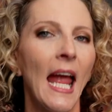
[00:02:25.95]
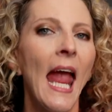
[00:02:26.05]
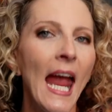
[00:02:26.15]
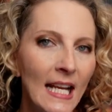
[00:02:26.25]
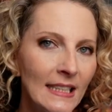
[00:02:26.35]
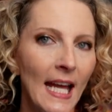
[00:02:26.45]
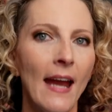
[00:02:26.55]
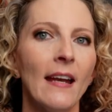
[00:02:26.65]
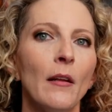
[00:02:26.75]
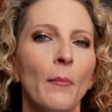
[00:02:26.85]

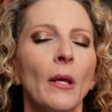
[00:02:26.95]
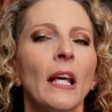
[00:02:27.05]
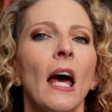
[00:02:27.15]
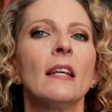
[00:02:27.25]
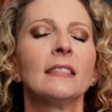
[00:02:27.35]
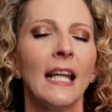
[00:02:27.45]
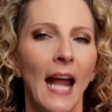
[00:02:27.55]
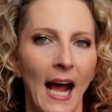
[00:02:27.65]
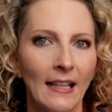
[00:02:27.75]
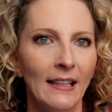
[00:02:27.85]
annotated, because it
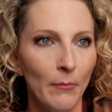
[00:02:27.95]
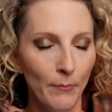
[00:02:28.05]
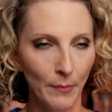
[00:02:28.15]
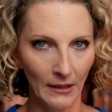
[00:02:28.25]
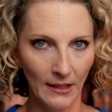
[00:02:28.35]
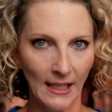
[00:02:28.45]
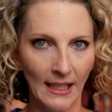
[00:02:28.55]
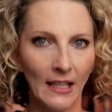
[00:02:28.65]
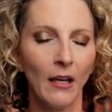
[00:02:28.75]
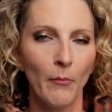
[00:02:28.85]
had the ability,
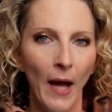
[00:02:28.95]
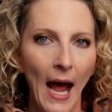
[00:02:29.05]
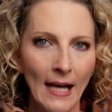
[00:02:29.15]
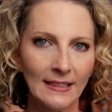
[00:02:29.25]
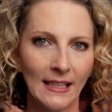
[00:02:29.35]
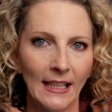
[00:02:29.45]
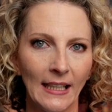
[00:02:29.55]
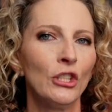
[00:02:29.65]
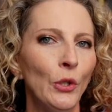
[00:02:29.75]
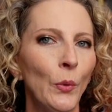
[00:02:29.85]
the
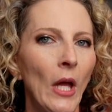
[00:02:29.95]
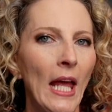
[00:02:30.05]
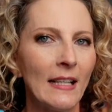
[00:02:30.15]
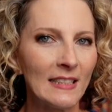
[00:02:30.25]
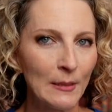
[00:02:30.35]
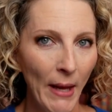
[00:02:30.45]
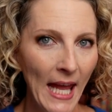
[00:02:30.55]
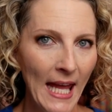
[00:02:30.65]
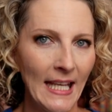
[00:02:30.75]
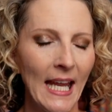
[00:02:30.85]
capacity to
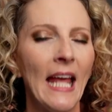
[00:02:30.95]
expand,